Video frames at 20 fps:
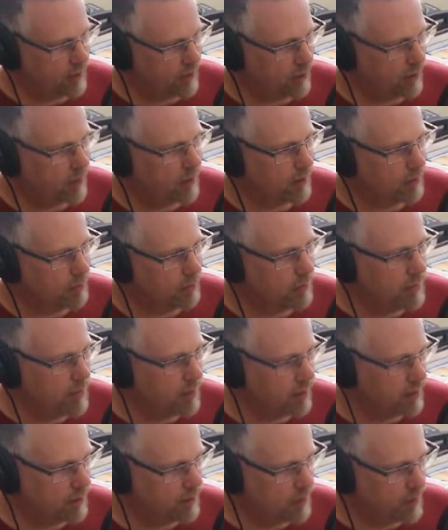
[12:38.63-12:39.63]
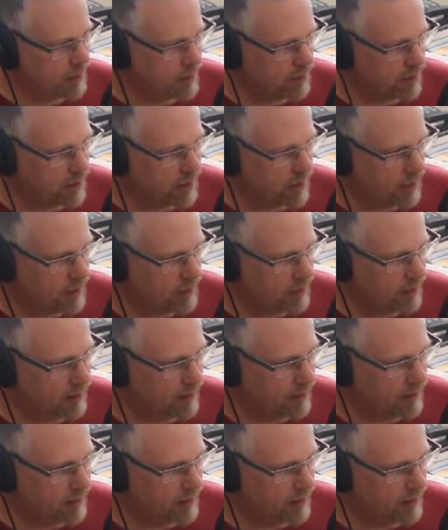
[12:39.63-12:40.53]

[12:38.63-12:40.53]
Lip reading: 300 million bits per second,